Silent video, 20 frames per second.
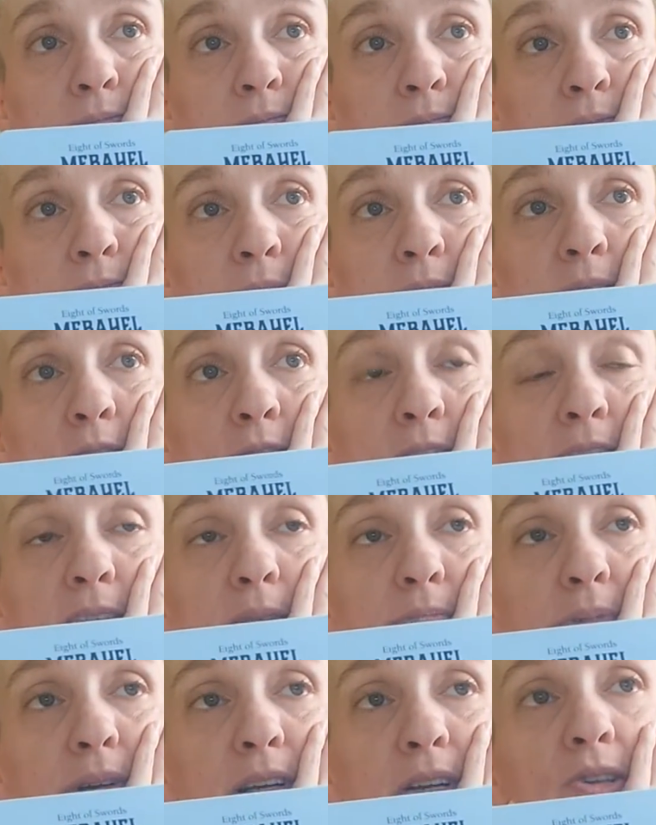But you're
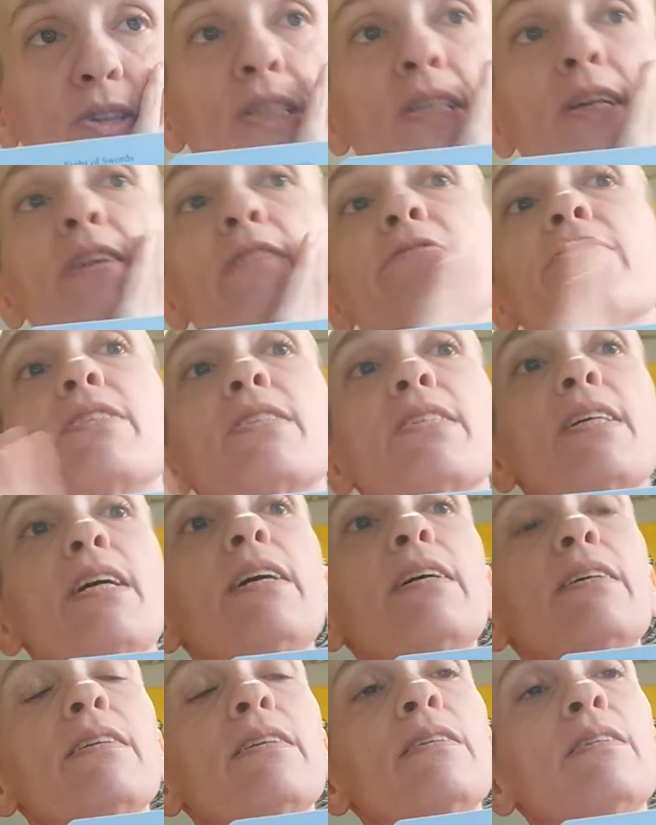keeping yourself
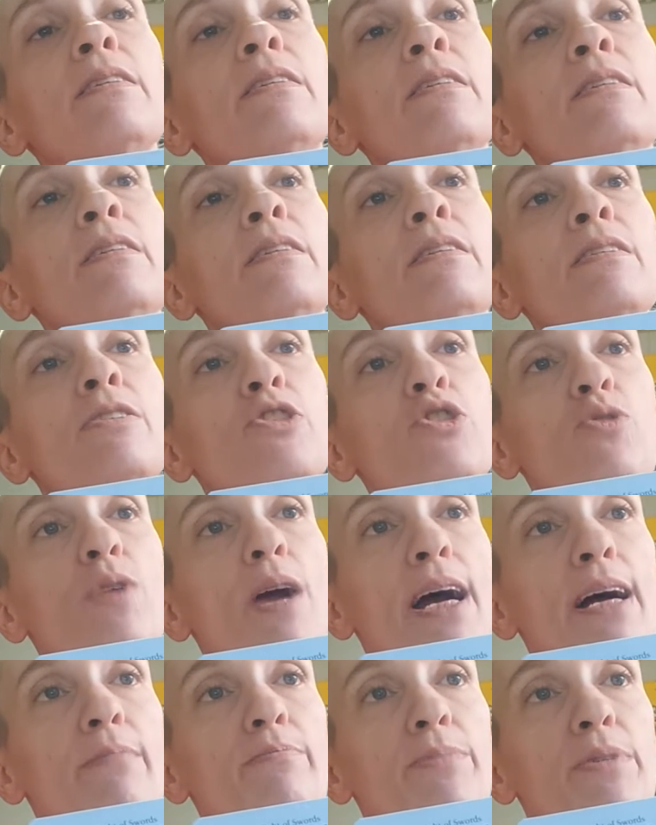stuck,
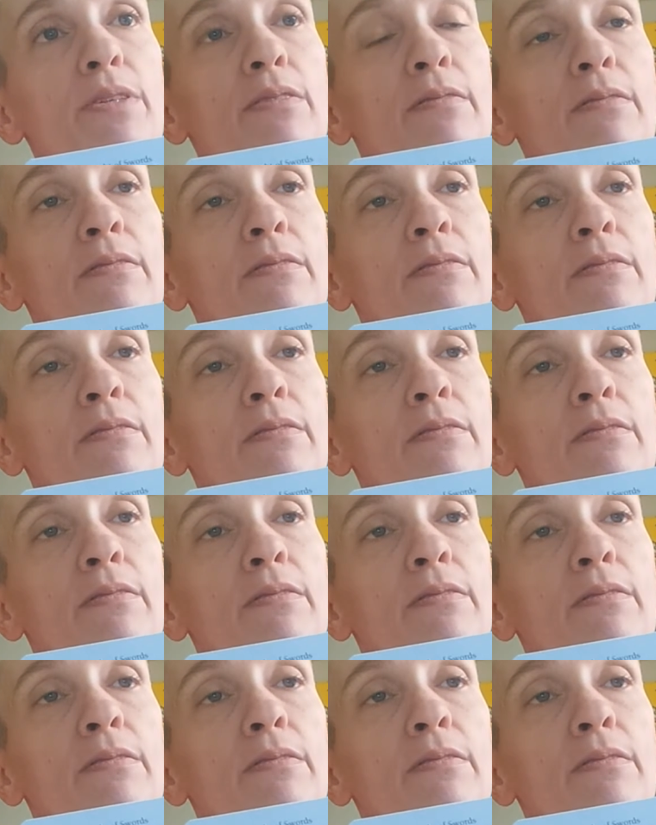trapped,